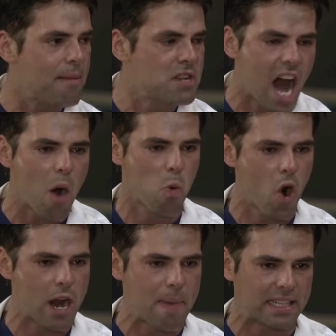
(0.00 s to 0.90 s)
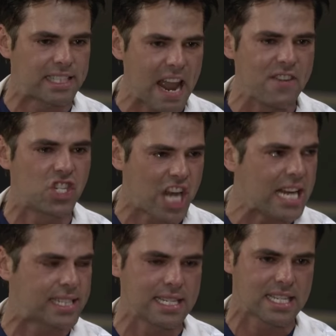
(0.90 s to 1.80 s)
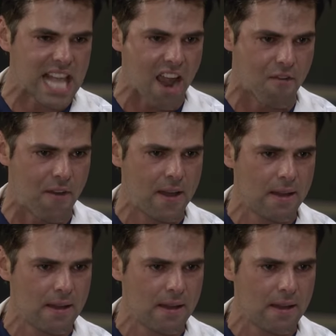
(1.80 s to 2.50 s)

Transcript: I am not worried about saving Jason's life.